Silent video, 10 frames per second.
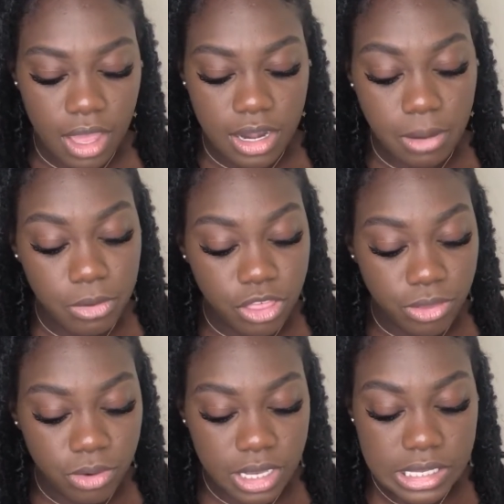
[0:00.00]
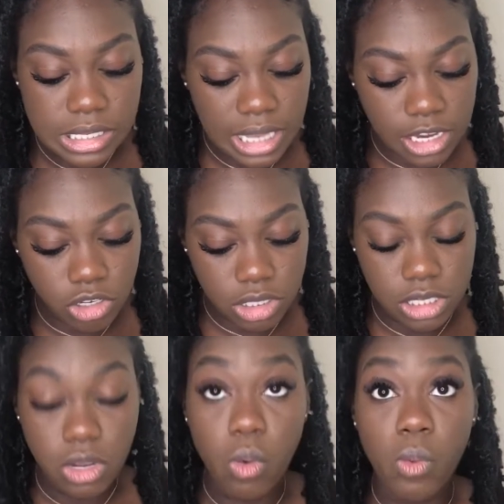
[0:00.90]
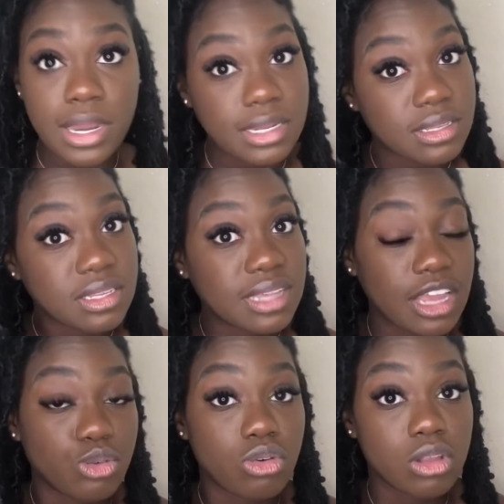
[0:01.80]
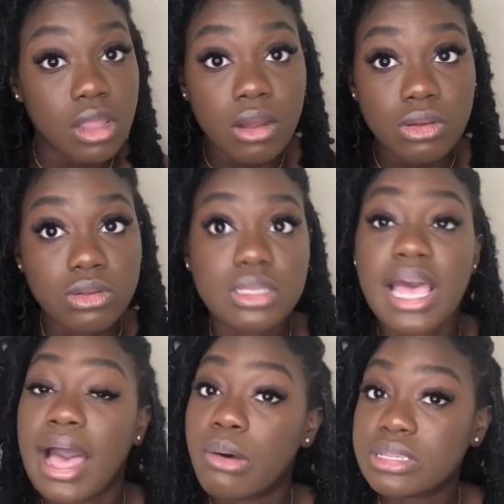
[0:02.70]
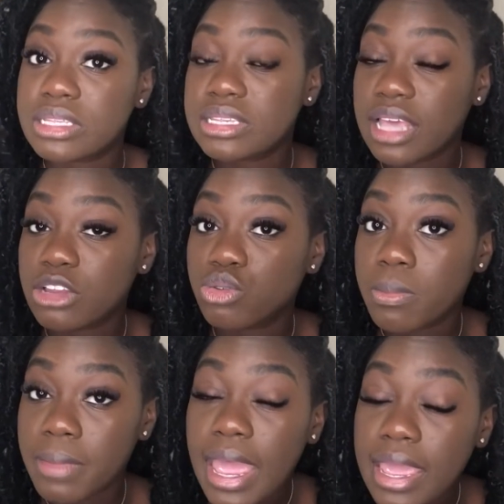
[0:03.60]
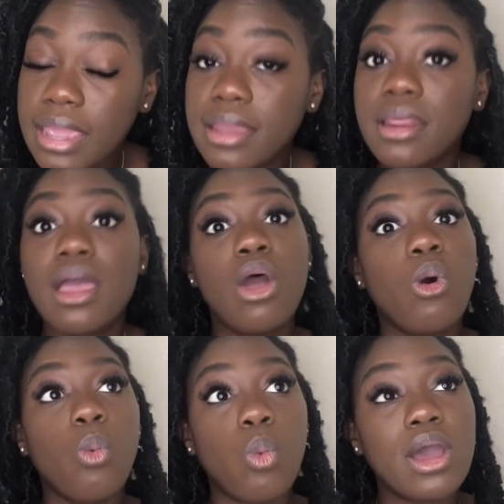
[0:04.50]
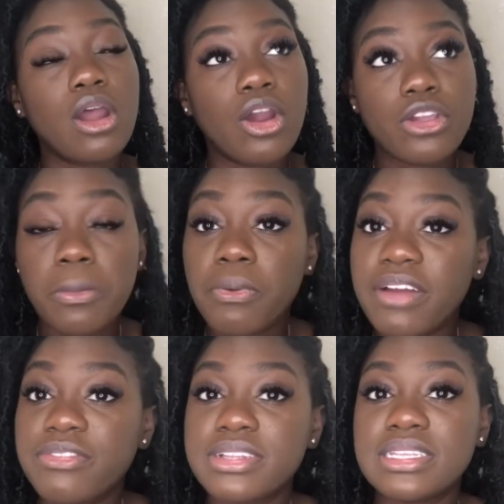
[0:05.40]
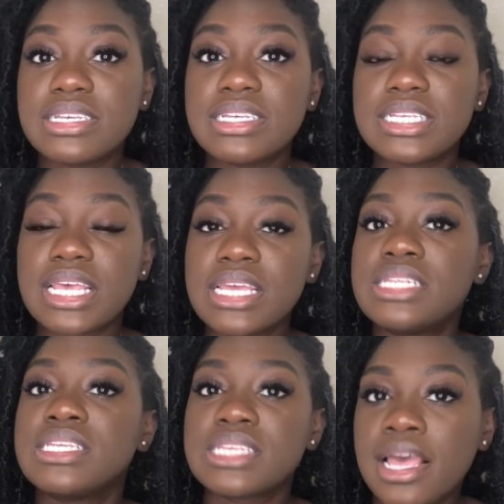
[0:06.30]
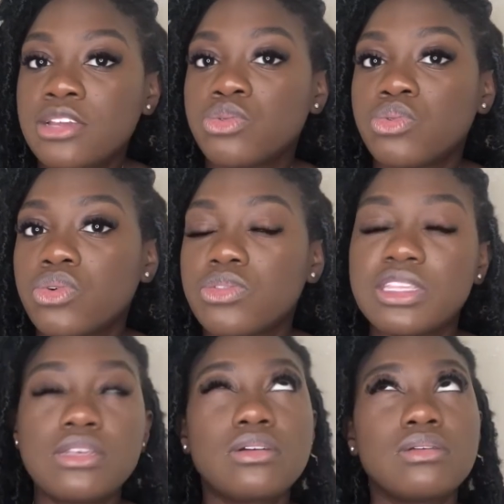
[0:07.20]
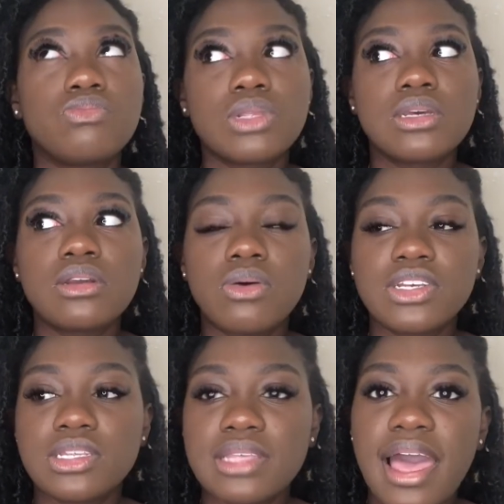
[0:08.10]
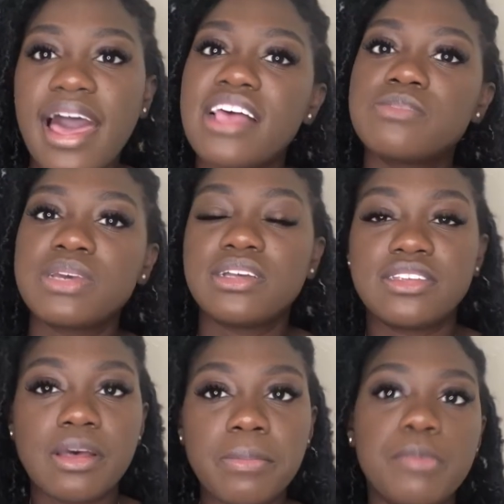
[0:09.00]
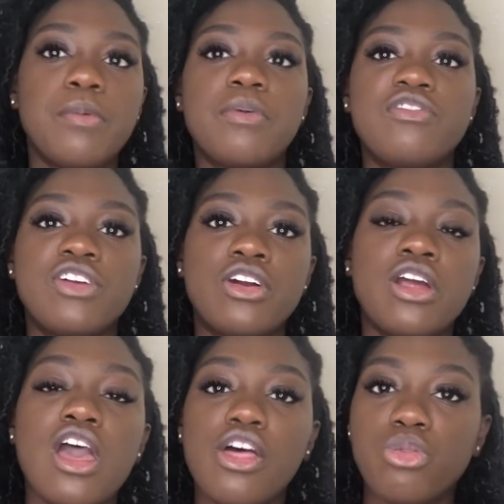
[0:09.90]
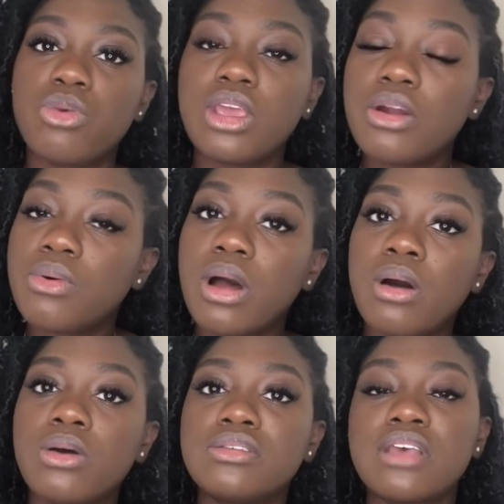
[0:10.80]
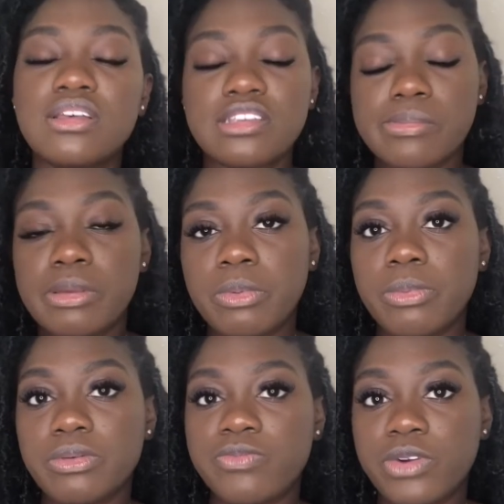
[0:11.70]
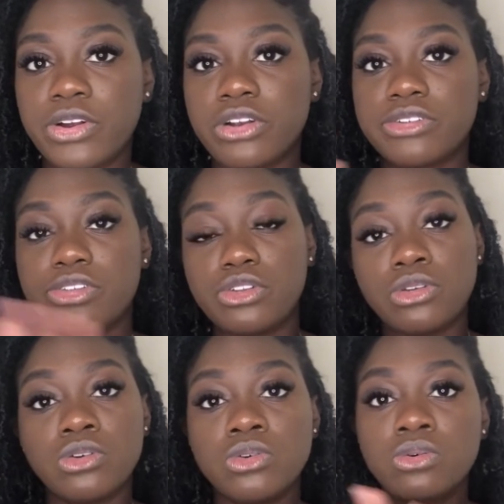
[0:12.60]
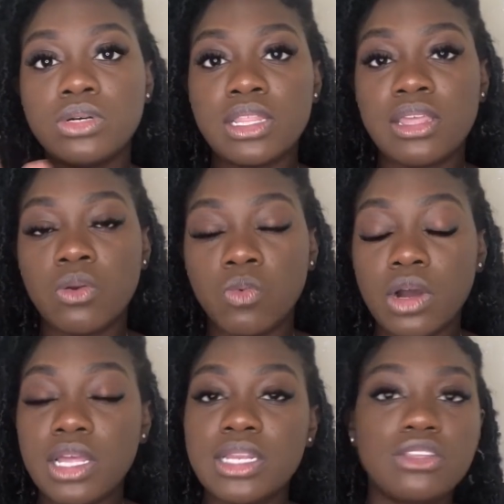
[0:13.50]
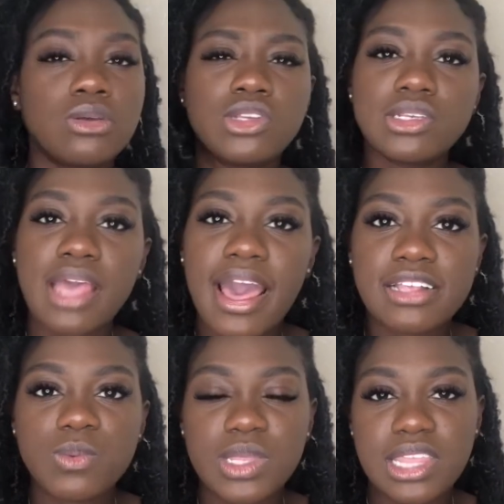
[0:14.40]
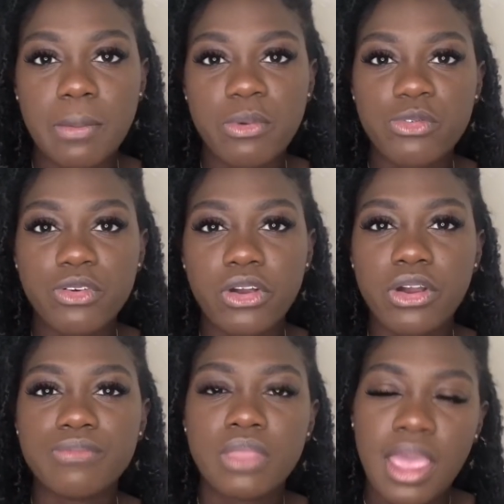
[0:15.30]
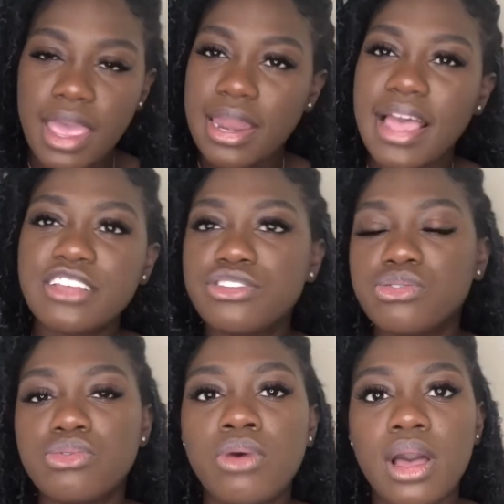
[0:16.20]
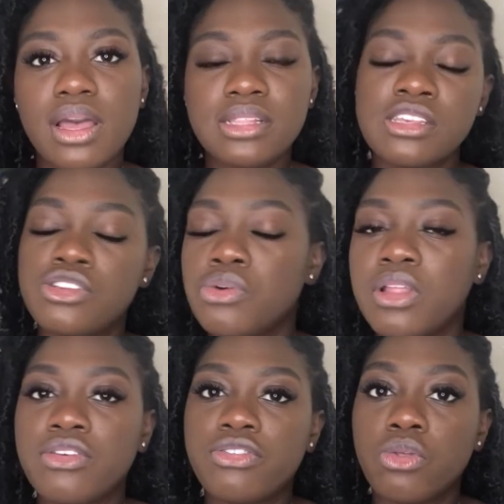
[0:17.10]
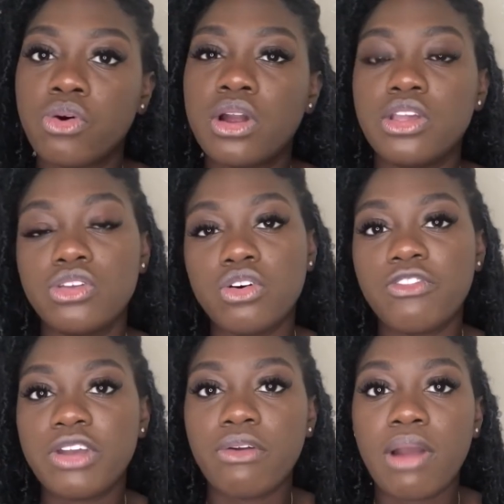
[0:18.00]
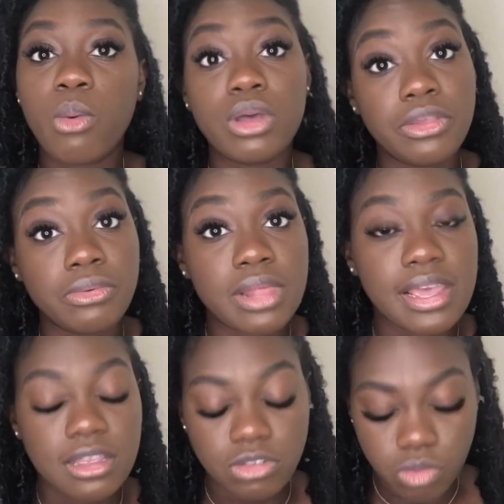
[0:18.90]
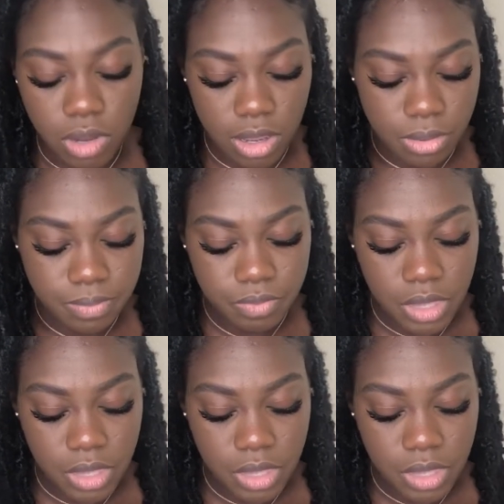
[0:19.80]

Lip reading: Number 3, scheduling. When does the schedule close? How is the schedule made? What are your preferences in schedule? These are really good questions to ask because some people prefer 3 in a row. Some people prefer 2 and then 1. So just ask what they prefer. And as you continue on the floor, you'll figure out what you like as well.